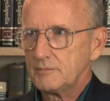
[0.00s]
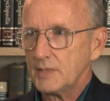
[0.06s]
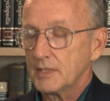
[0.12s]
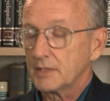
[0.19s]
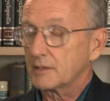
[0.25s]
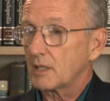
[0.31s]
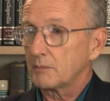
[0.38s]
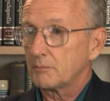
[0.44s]

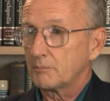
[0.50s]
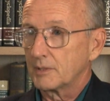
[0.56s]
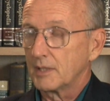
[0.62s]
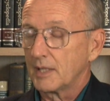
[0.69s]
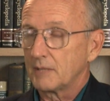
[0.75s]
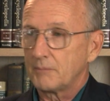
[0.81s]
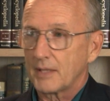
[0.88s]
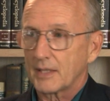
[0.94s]
It got
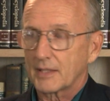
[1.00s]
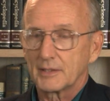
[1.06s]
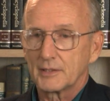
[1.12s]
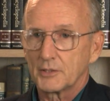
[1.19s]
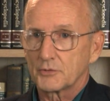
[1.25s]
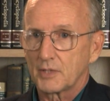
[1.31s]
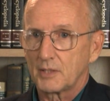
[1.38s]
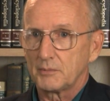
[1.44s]
Glenn Beck
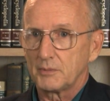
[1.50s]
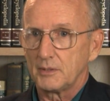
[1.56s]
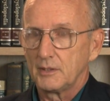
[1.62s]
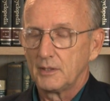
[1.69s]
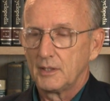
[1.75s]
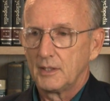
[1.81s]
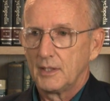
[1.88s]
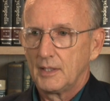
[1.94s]
into trouble.
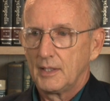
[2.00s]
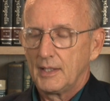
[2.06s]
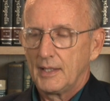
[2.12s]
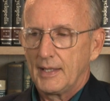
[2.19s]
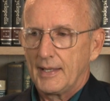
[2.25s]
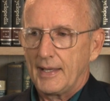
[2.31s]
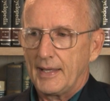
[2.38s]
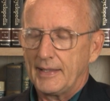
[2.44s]

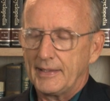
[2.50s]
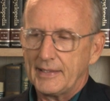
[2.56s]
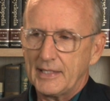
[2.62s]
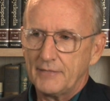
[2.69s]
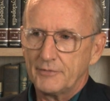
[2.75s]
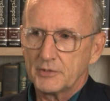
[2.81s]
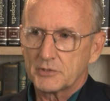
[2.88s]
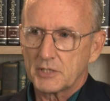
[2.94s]
And
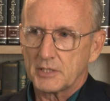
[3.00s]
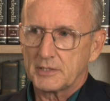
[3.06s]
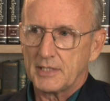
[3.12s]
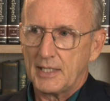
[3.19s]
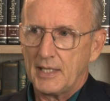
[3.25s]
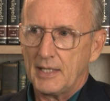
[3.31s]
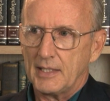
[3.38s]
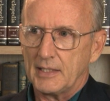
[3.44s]
even
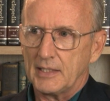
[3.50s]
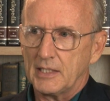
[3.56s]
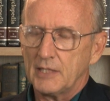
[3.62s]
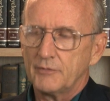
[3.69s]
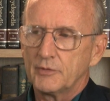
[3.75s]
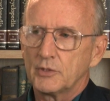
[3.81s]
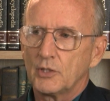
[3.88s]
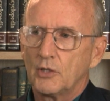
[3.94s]
today,
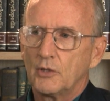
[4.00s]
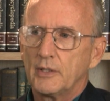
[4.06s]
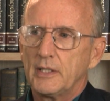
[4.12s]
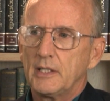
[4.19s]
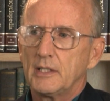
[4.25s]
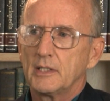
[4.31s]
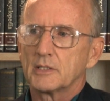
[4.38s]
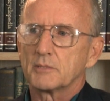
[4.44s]
even though
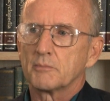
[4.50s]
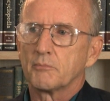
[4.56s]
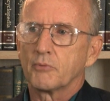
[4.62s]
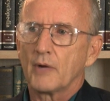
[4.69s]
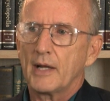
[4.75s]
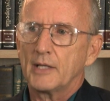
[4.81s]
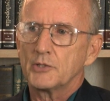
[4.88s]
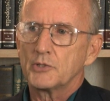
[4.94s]
he is
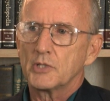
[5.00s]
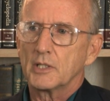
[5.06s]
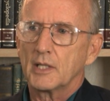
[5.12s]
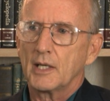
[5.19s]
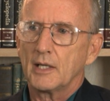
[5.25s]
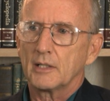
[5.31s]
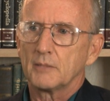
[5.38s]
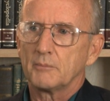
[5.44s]
branching
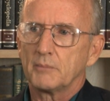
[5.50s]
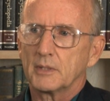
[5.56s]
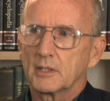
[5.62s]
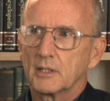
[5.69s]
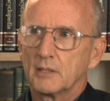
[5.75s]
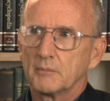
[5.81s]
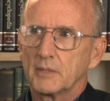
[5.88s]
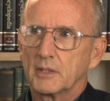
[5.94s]
out and
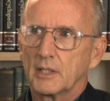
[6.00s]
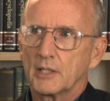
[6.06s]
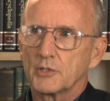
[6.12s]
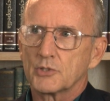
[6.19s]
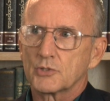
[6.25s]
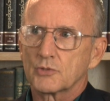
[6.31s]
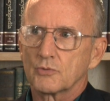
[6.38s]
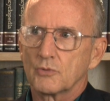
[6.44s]
becoming a
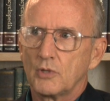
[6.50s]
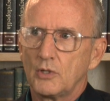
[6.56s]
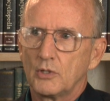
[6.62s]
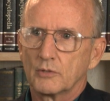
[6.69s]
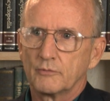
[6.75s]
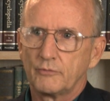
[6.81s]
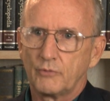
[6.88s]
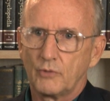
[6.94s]

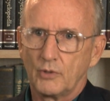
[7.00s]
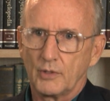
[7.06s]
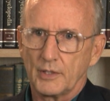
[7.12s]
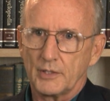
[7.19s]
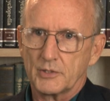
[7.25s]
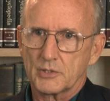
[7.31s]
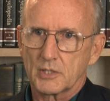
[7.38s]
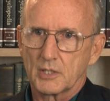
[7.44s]
strong
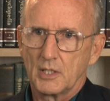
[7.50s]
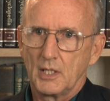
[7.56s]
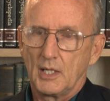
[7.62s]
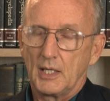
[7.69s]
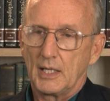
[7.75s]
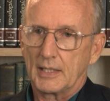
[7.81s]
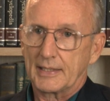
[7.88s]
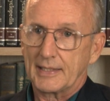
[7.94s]
voice
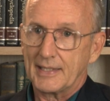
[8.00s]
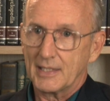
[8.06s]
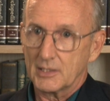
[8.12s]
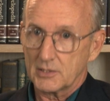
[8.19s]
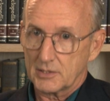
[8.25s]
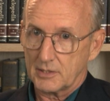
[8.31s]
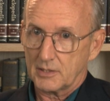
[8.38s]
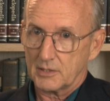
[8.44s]

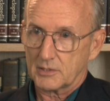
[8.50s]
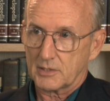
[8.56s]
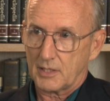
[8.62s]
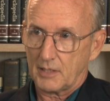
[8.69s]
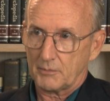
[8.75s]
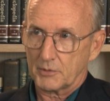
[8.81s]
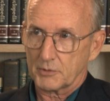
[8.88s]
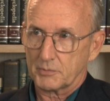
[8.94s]
against the
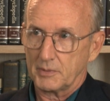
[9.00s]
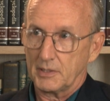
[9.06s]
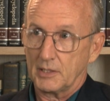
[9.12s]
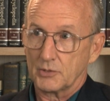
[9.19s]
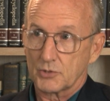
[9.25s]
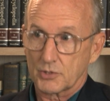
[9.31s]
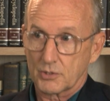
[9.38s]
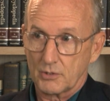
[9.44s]
establishment
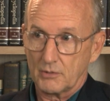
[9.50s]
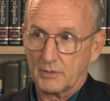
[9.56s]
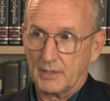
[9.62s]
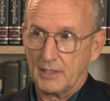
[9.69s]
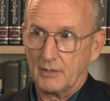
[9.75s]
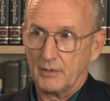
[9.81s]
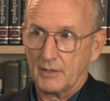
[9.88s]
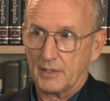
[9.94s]
in certain
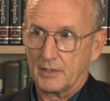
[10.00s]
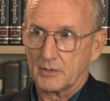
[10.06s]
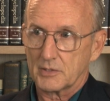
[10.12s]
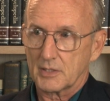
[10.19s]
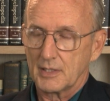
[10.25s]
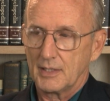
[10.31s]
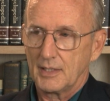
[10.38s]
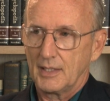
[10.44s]
areas,